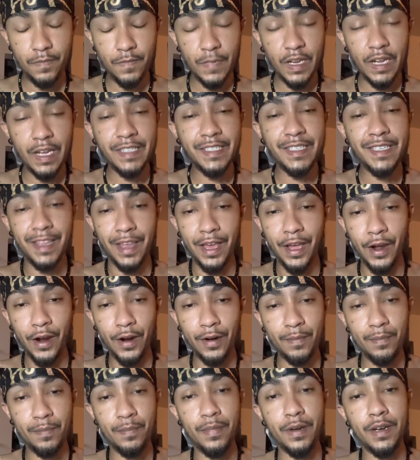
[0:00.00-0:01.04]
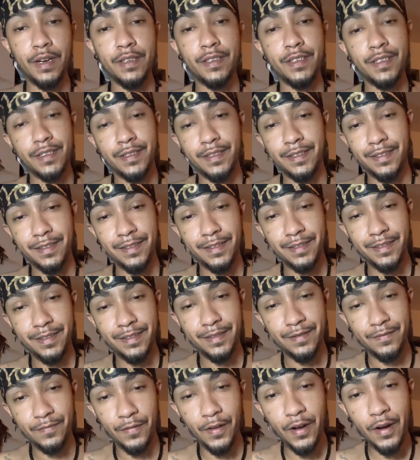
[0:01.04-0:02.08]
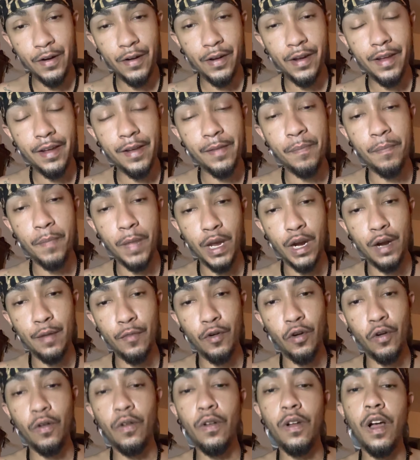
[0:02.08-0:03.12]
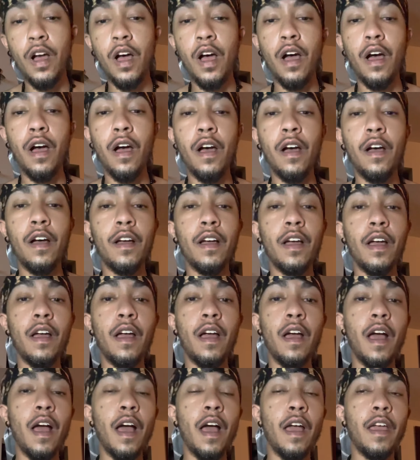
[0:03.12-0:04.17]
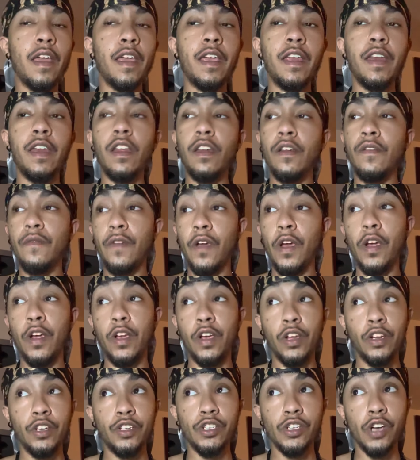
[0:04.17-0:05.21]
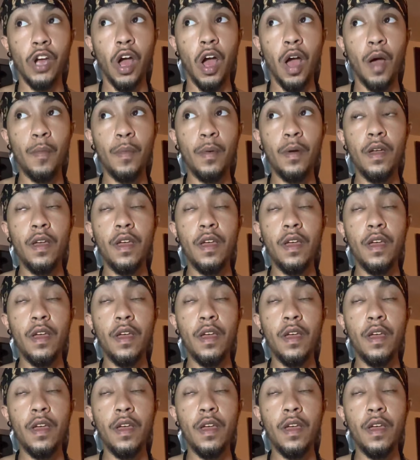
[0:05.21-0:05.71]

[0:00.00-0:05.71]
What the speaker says: It's there, but it's very minimal. He did a very good job.